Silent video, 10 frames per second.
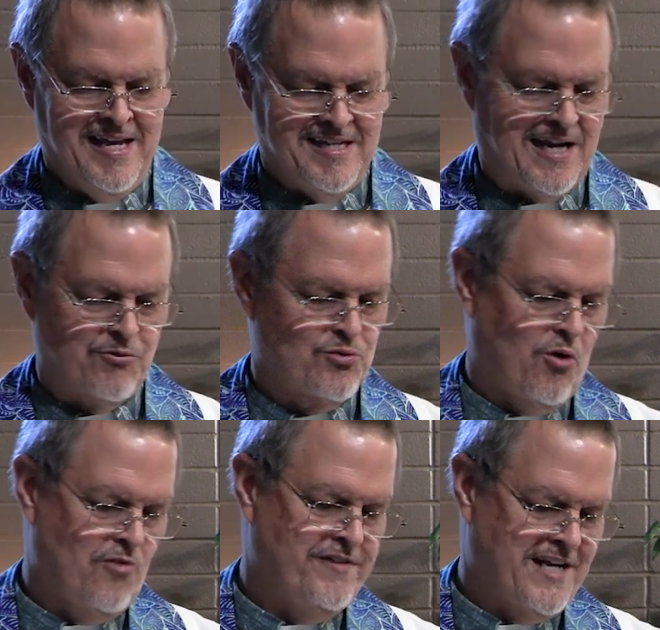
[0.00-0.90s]
as I was
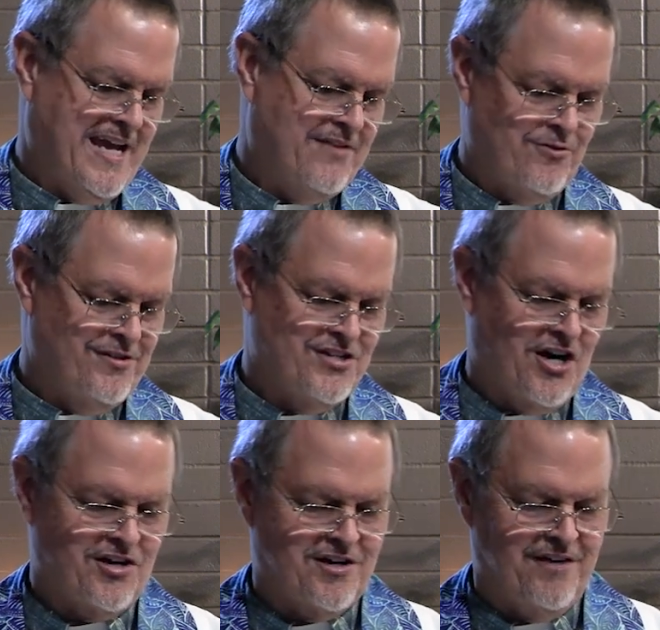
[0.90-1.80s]
woven together in the
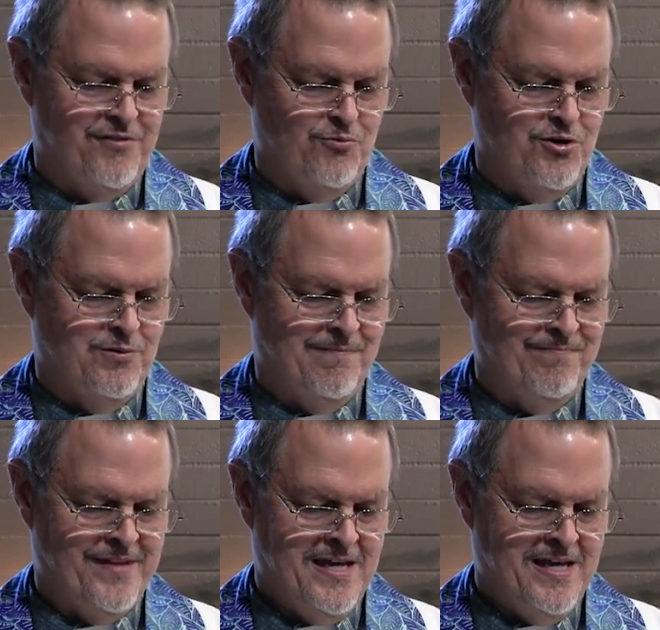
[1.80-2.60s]
dark of the womb.